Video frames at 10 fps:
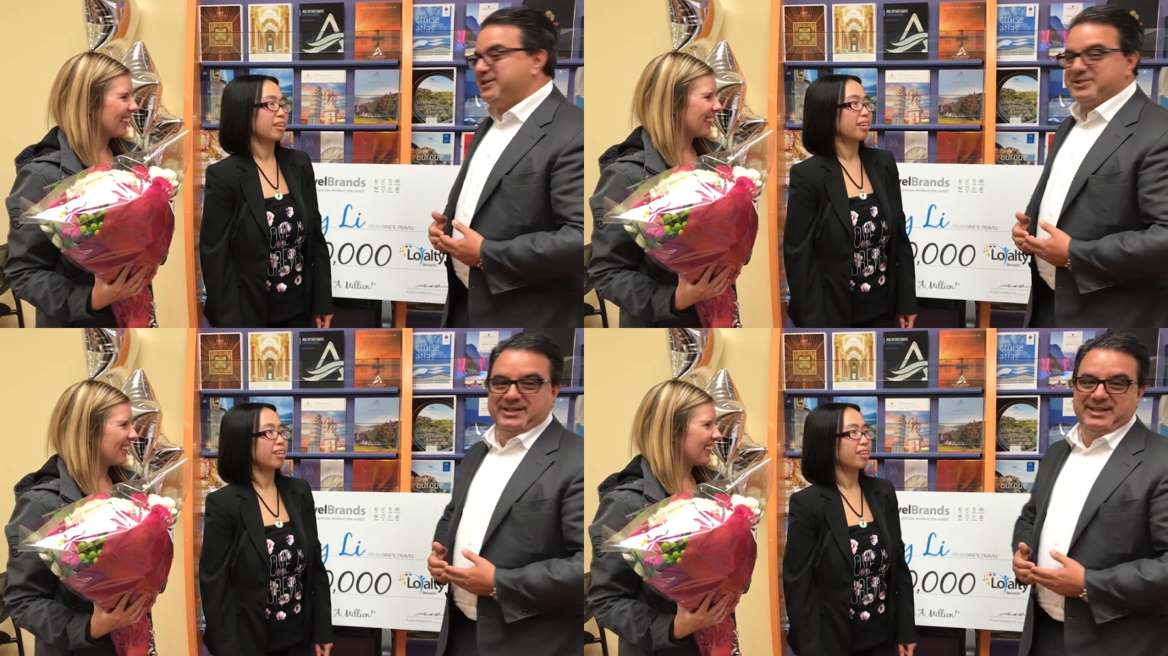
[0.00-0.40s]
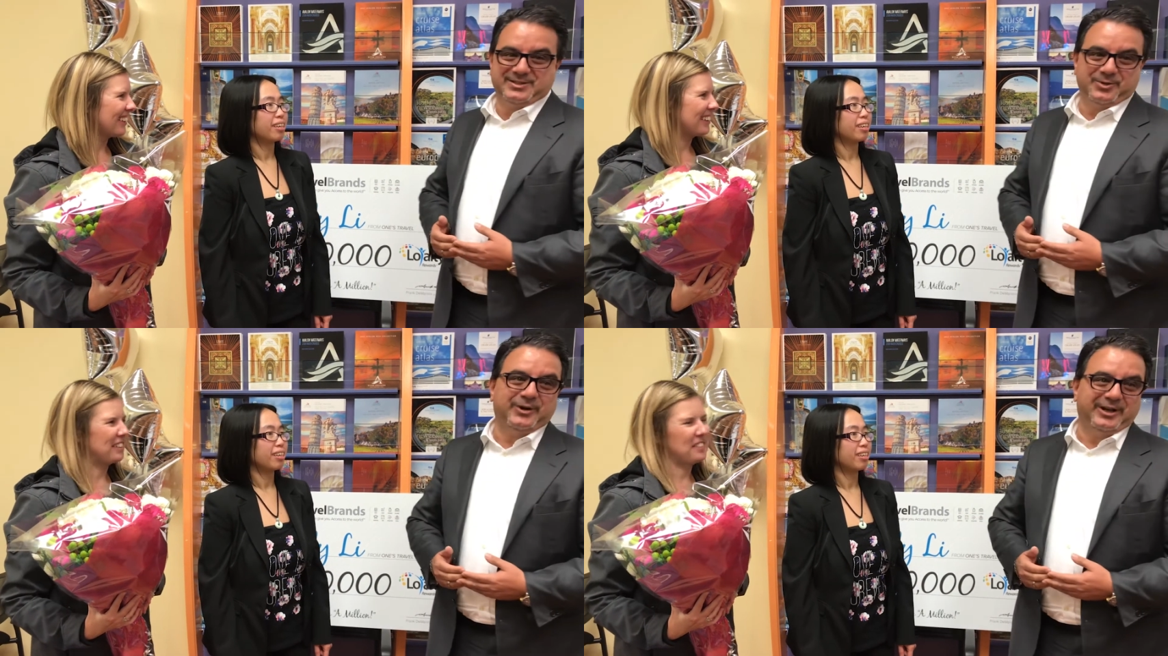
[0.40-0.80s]

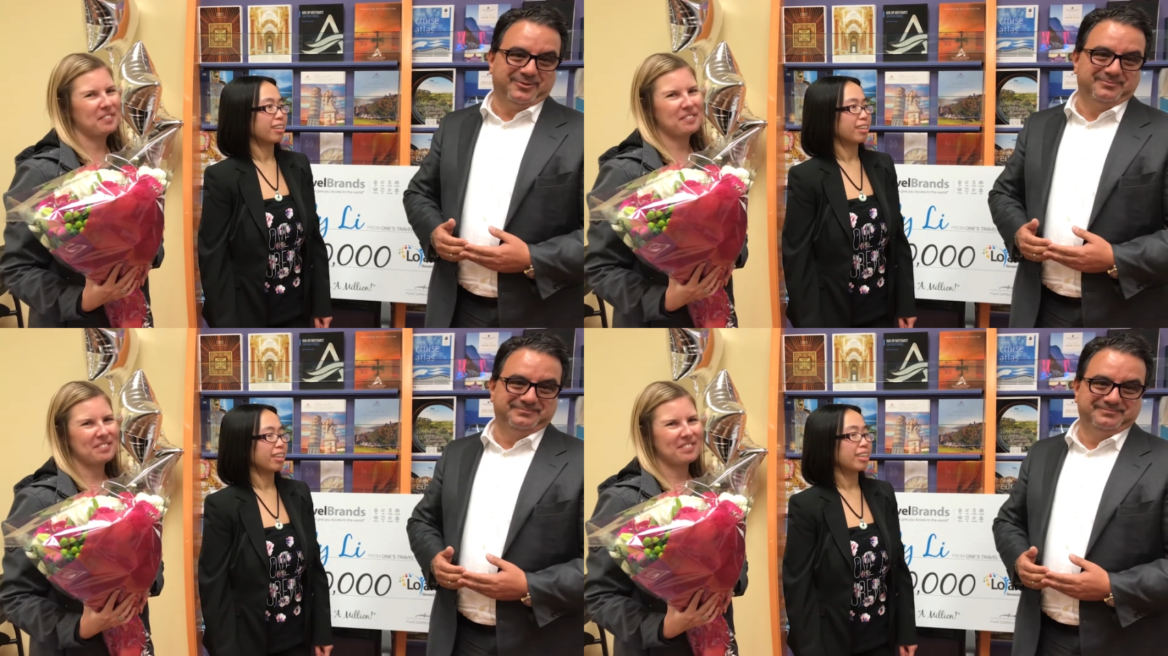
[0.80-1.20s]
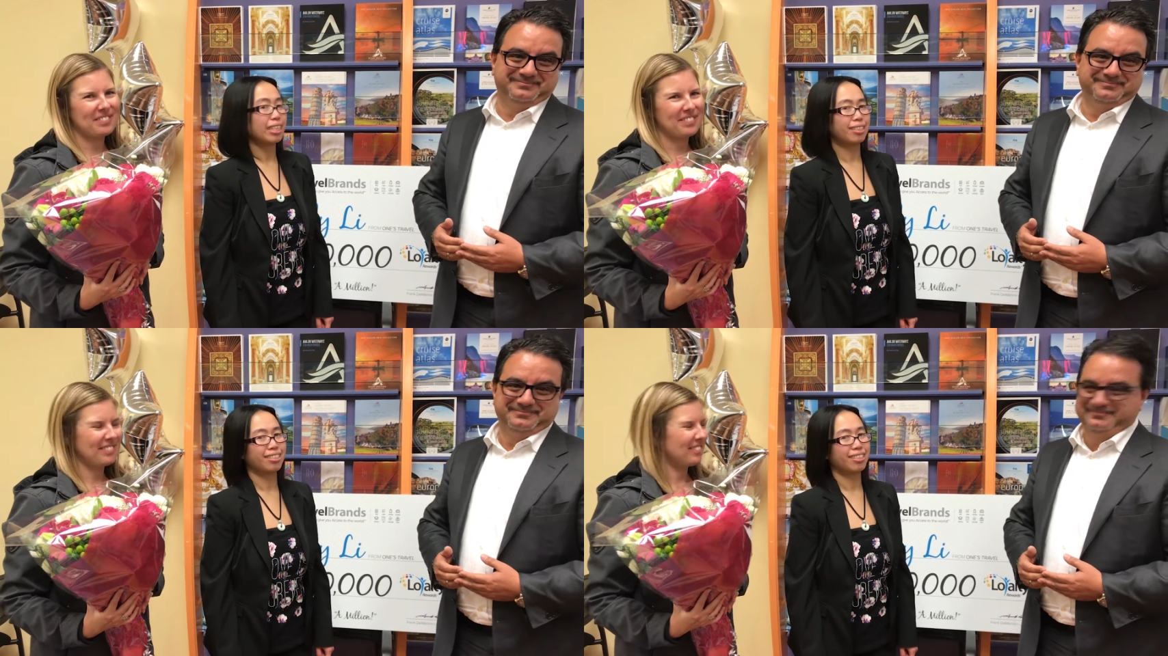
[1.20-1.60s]
Speaker 1: agent is a winner.
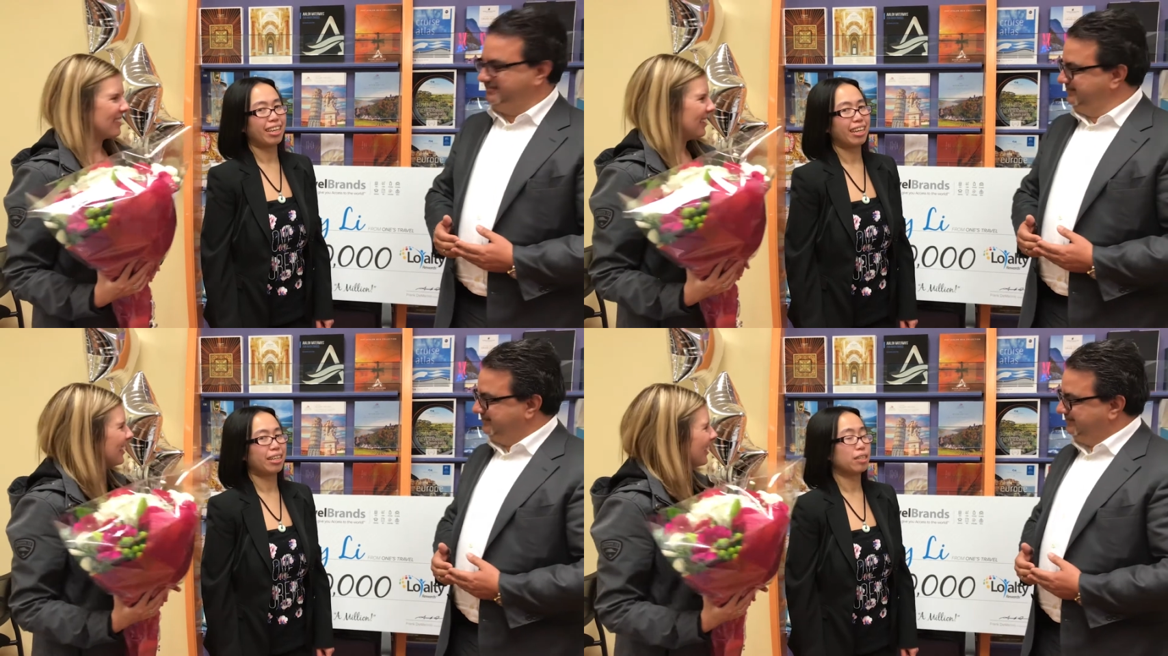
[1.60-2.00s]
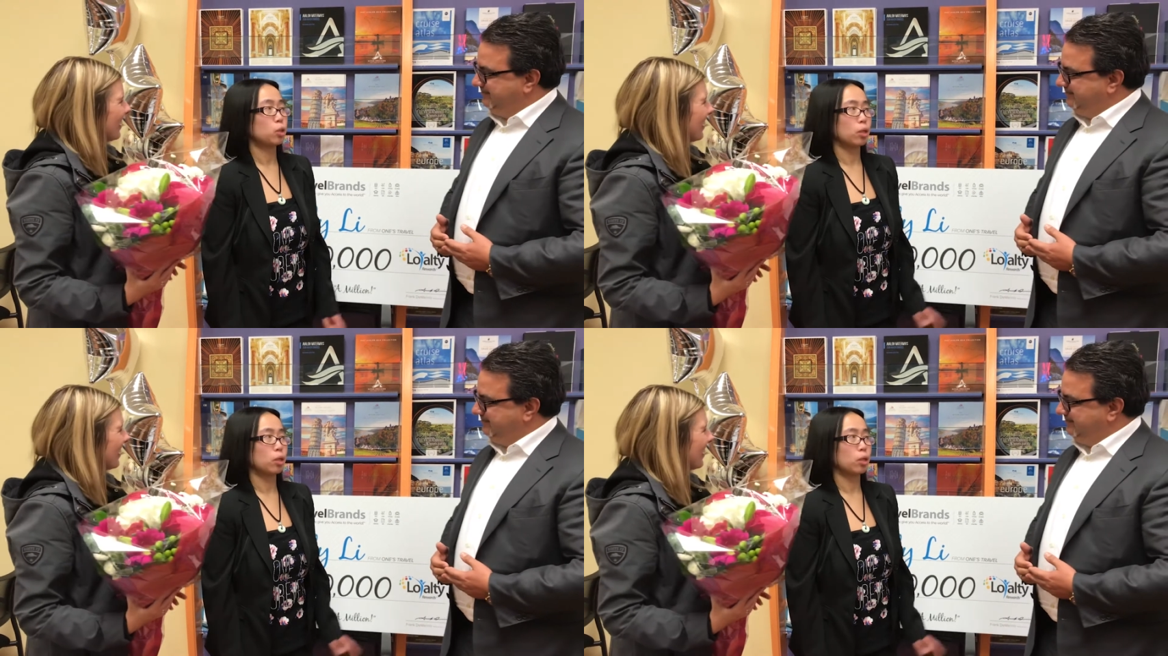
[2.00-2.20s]
Yes, and